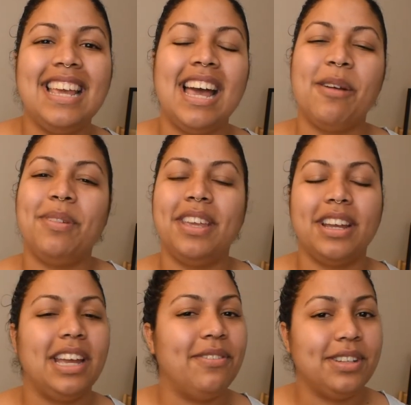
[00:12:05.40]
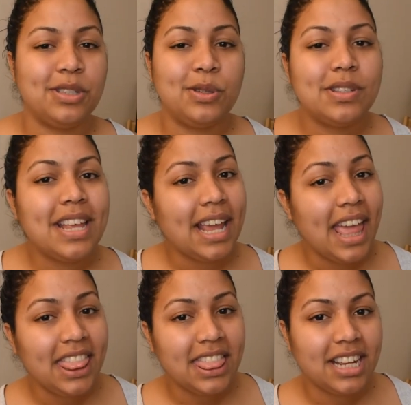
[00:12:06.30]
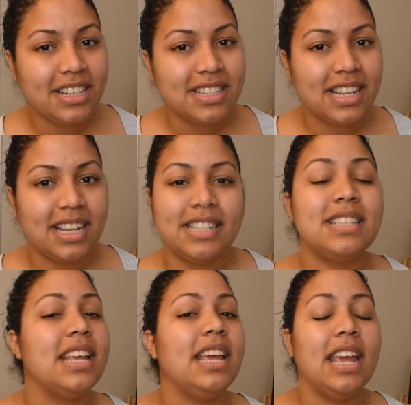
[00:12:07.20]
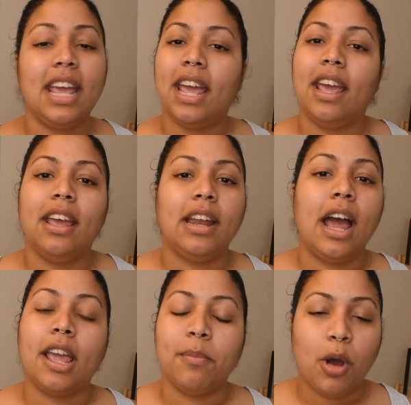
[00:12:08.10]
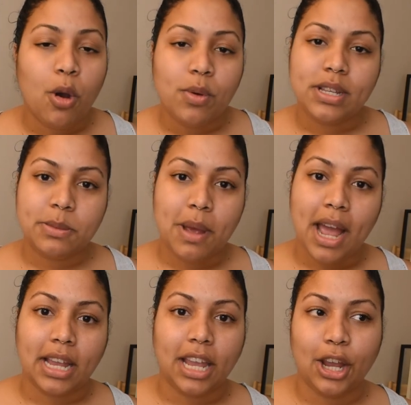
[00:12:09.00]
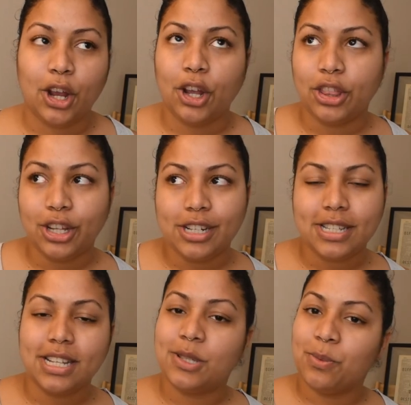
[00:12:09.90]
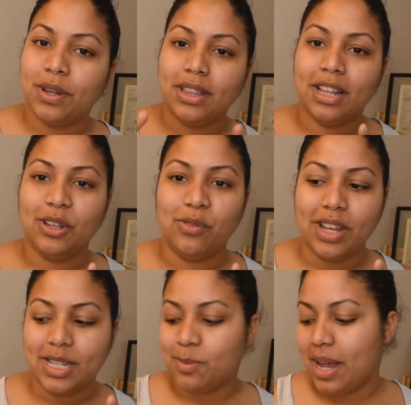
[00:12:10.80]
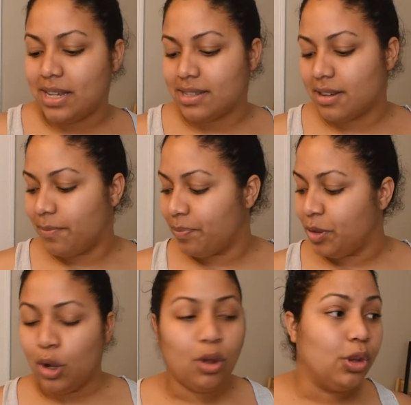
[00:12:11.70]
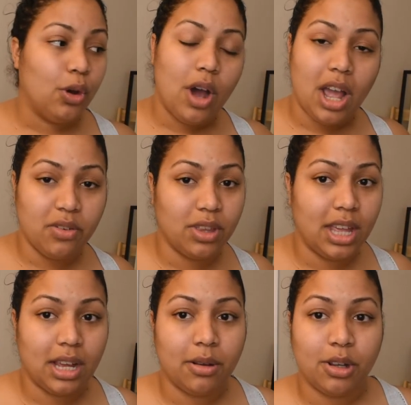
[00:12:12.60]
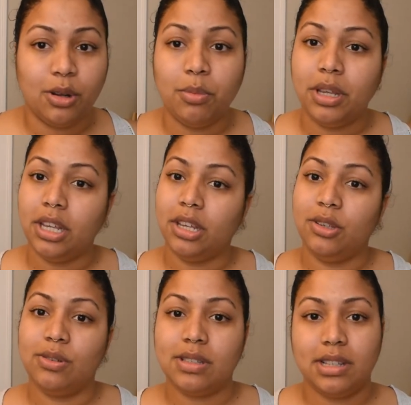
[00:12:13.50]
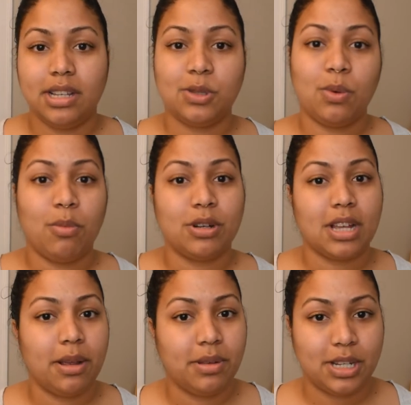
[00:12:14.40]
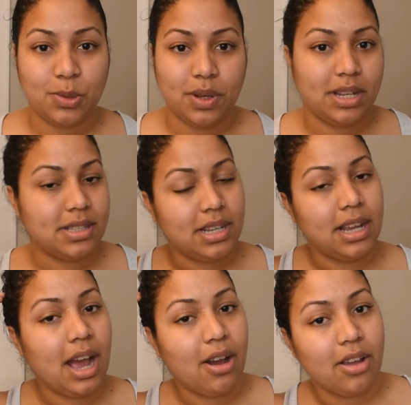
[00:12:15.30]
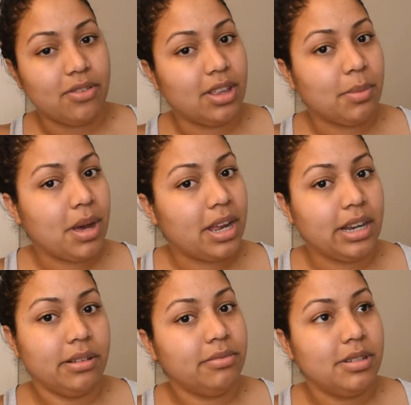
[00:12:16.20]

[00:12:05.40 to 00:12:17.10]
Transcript: I'm here every Tuesday and Thursdays, and I'm always back here Thursdays with a new face mask. Although I feel like I'm gonna be using this one more time next week, see how I feel about it.